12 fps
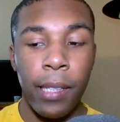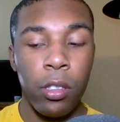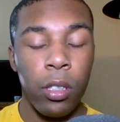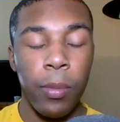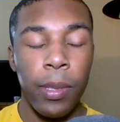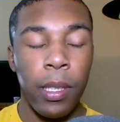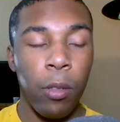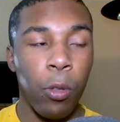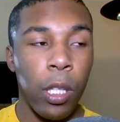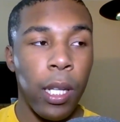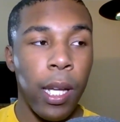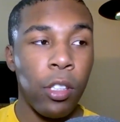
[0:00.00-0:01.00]
That's seemingly
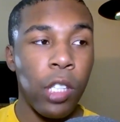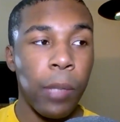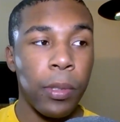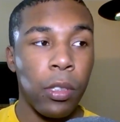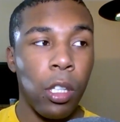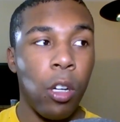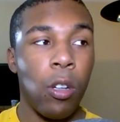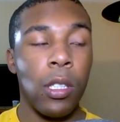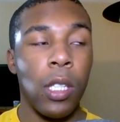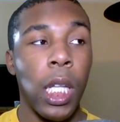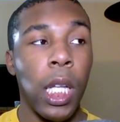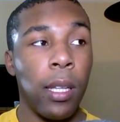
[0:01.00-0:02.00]
where the next chapter is gonna go
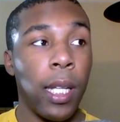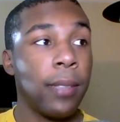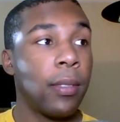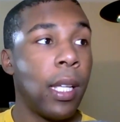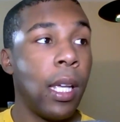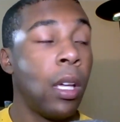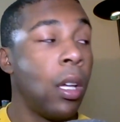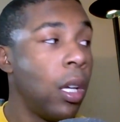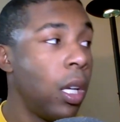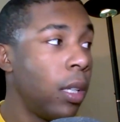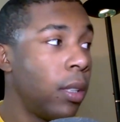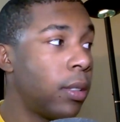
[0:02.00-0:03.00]
until, unless they
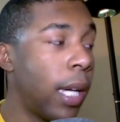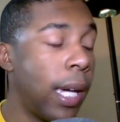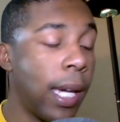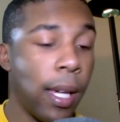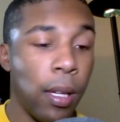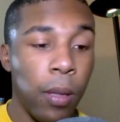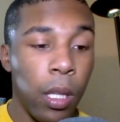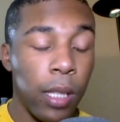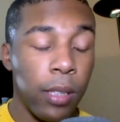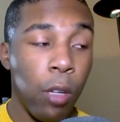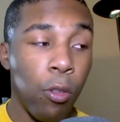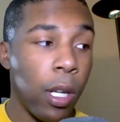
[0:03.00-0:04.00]
say,
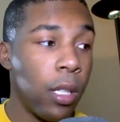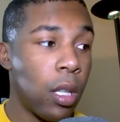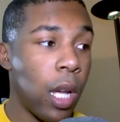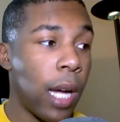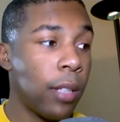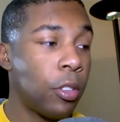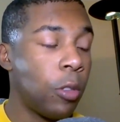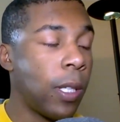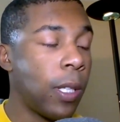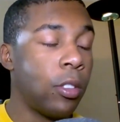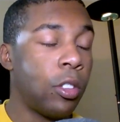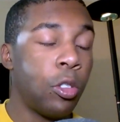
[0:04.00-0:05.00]
unless they run into
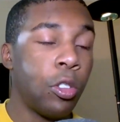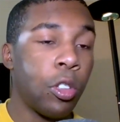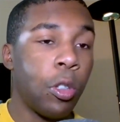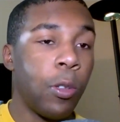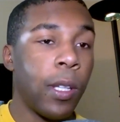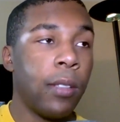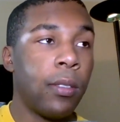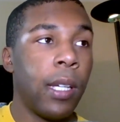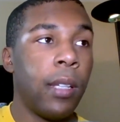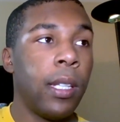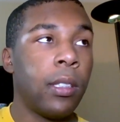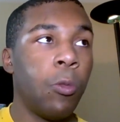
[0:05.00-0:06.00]
Natsu and Suzaku and they
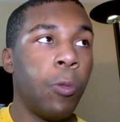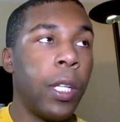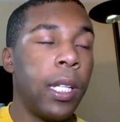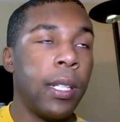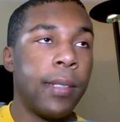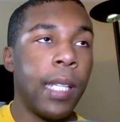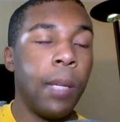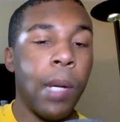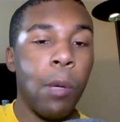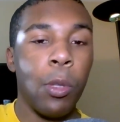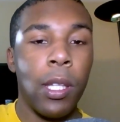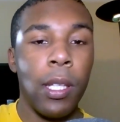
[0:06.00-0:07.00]
say, listen, we need to
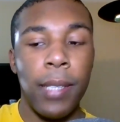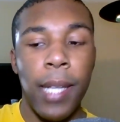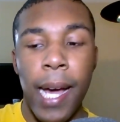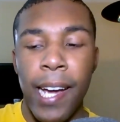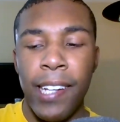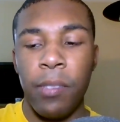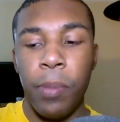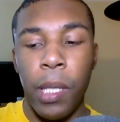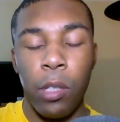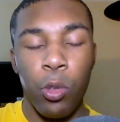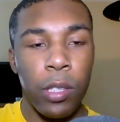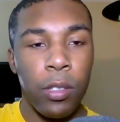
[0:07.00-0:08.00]
team up with these guys
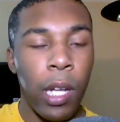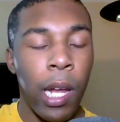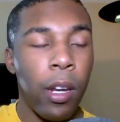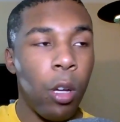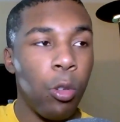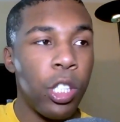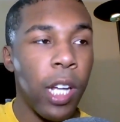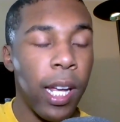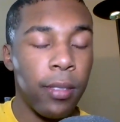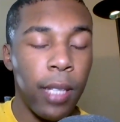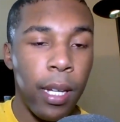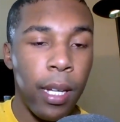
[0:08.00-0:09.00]
because we're gonna stand no
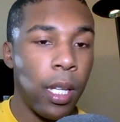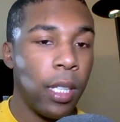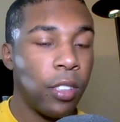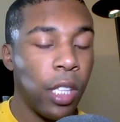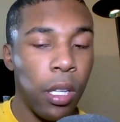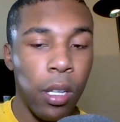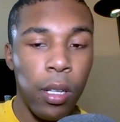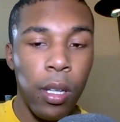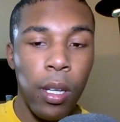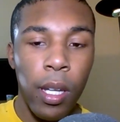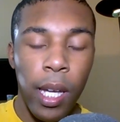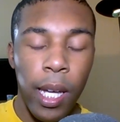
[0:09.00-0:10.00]
chance. Ignia's here,
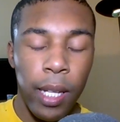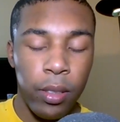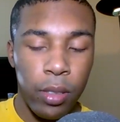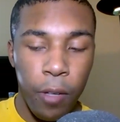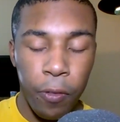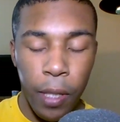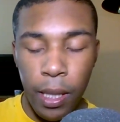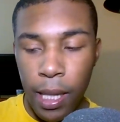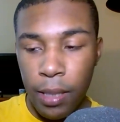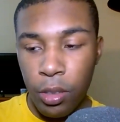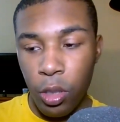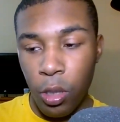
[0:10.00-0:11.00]
and stuff like that.